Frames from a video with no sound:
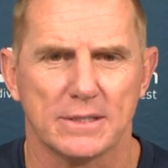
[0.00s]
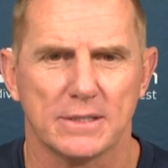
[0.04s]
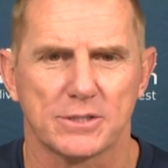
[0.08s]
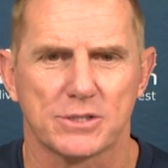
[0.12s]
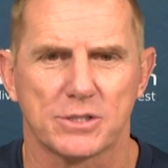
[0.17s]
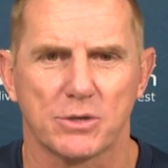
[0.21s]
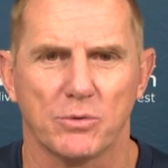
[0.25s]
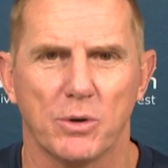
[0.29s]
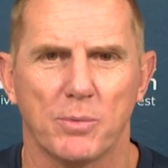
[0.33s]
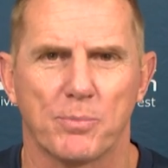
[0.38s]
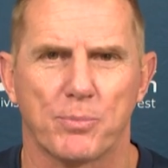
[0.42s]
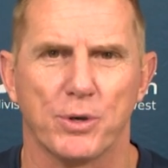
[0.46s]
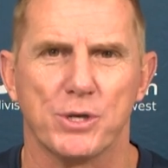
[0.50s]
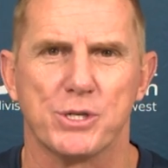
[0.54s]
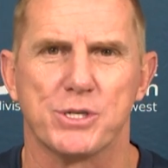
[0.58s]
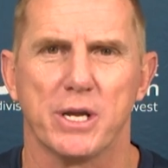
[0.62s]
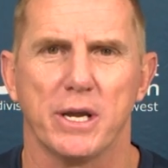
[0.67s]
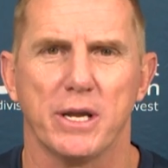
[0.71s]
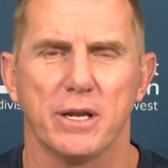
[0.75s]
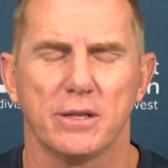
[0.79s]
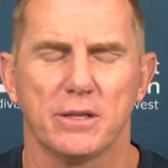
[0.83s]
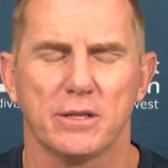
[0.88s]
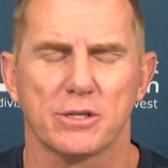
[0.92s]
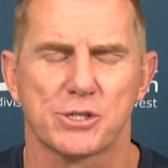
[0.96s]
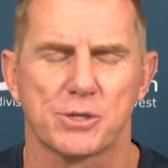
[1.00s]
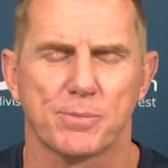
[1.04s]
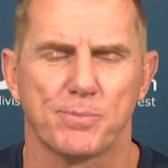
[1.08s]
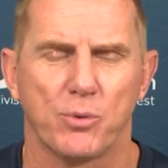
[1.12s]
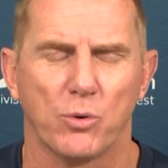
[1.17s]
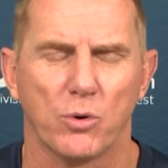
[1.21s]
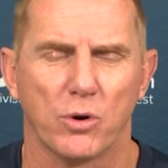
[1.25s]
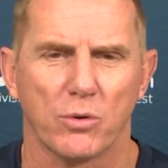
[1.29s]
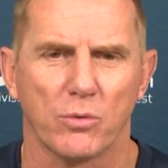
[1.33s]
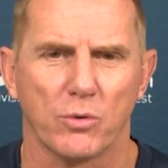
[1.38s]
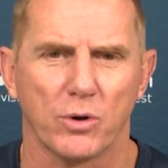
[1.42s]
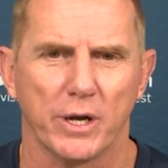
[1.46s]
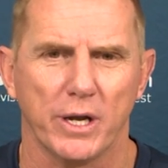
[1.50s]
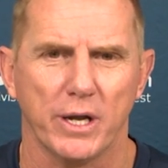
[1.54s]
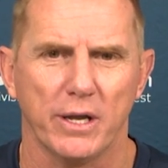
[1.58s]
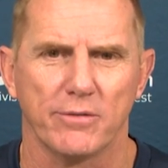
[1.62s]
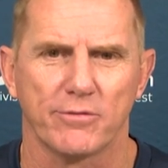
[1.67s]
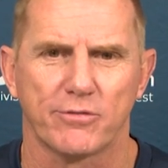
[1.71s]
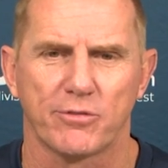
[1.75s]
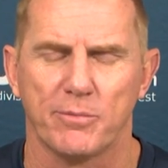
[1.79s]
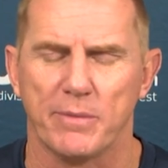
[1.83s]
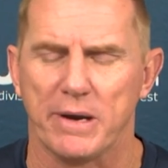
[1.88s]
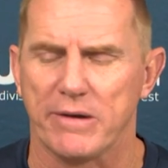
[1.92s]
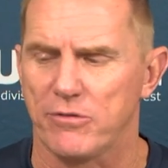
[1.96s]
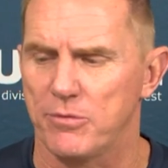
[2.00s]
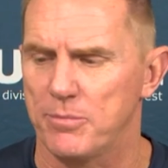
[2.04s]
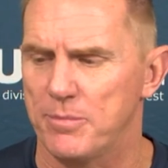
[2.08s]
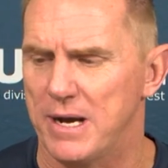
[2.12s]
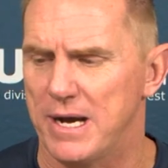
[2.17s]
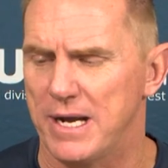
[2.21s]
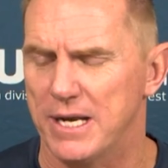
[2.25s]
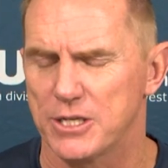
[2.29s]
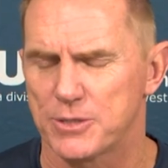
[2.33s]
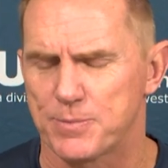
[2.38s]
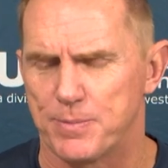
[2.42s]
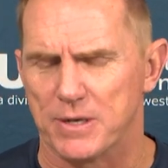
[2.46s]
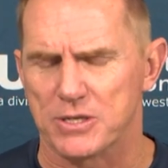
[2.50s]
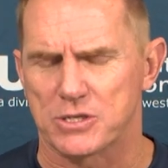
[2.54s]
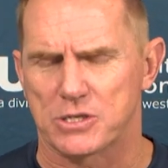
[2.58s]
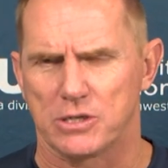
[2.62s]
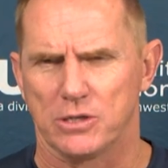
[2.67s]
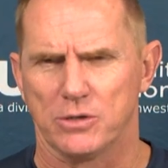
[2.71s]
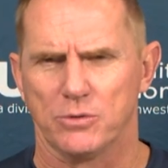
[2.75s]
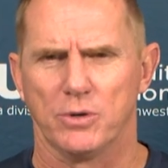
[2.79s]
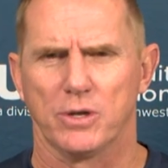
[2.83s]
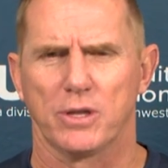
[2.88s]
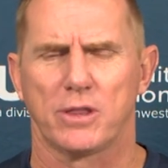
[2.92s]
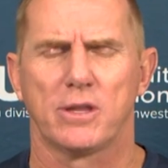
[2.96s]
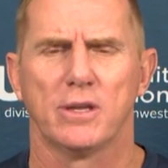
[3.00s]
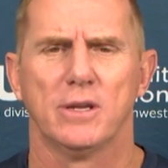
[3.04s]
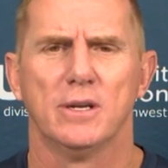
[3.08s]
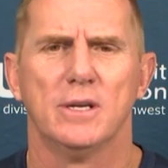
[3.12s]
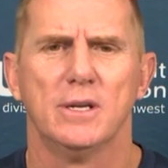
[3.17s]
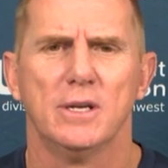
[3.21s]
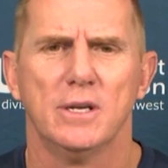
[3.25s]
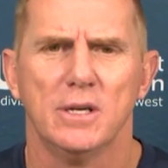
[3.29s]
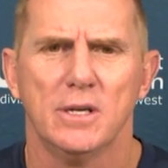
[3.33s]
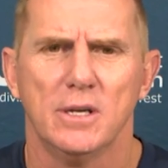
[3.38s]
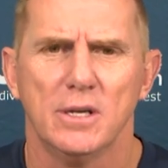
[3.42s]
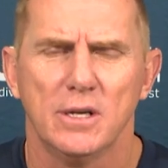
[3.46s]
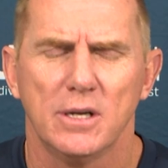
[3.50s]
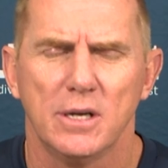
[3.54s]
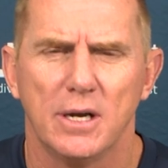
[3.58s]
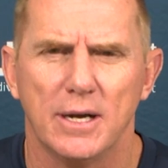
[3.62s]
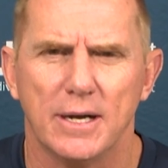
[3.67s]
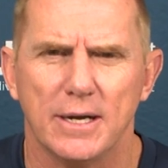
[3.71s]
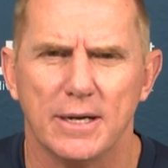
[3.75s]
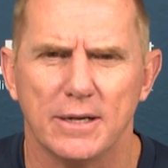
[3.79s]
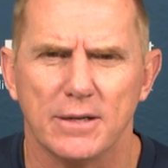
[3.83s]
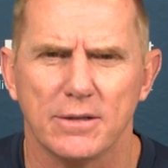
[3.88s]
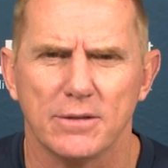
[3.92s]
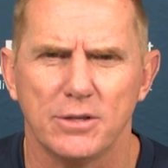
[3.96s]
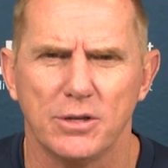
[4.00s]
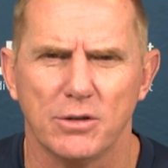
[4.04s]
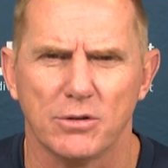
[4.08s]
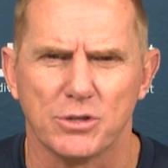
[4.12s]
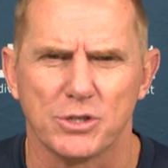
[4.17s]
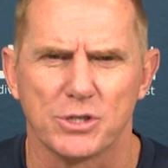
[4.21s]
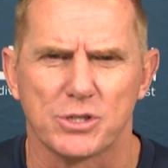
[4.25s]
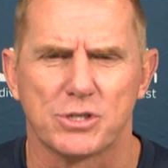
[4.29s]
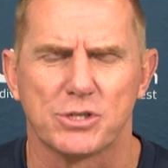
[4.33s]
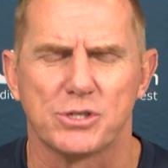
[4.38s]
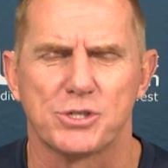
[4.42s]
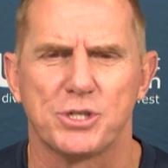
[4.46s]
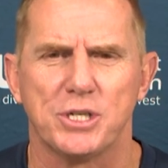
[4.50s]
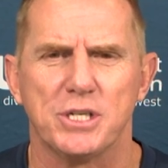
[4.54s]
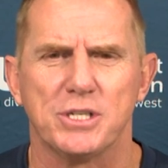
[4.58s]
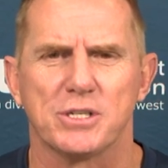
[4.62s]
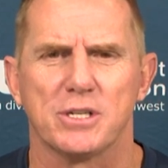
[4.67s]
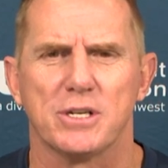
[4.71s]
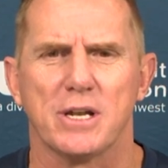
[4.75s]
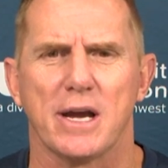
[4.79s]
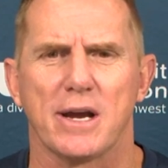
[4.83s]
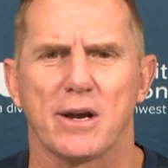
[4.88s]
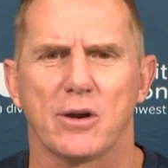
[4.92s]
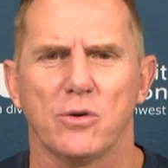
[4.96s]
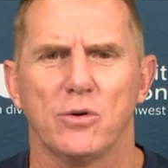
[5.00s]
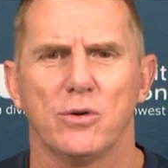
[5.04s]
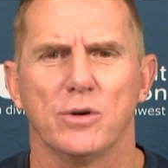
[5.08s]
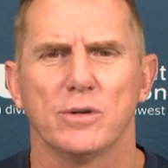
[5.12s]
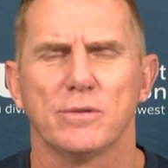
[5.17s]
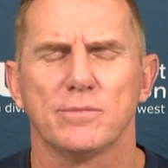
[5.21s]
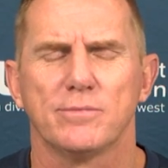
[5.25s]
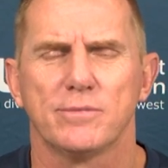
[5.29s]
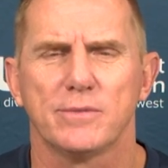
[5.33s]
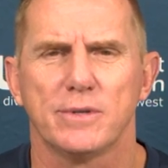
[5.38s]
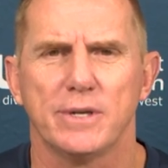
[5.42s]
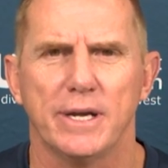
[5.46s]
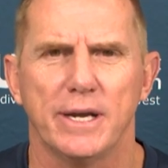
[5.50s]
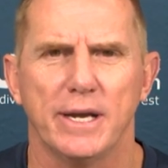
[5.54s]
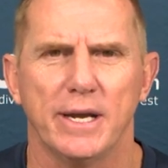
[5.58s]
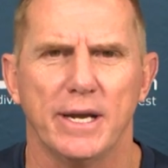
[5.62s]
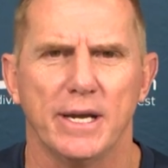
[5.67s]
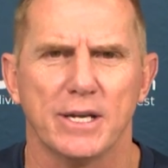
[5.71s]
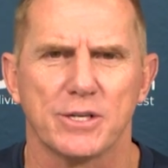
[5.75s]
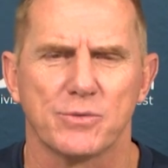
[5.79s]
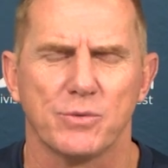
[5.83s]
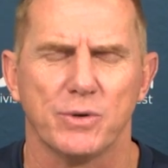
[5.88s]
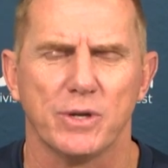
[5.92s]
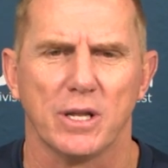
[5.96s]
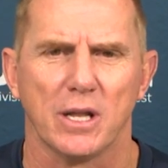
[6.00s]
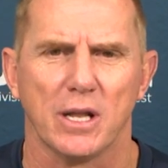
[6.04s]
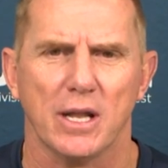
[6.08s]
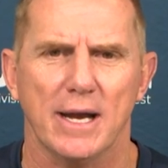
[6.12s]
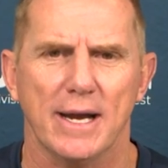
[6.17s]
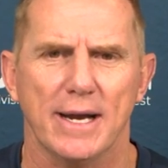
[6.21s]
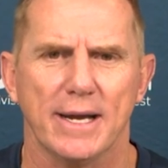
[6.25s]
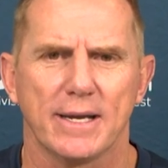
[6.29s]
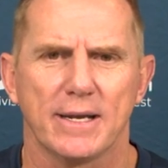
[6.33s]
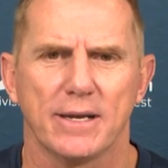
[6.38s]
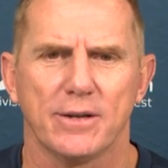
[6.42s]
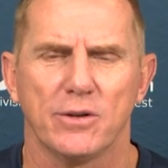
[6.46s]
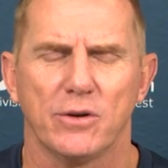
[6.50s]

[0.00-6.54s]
So we appreciate the support we're getting from everybody, especially with, just the season not going as we'd like.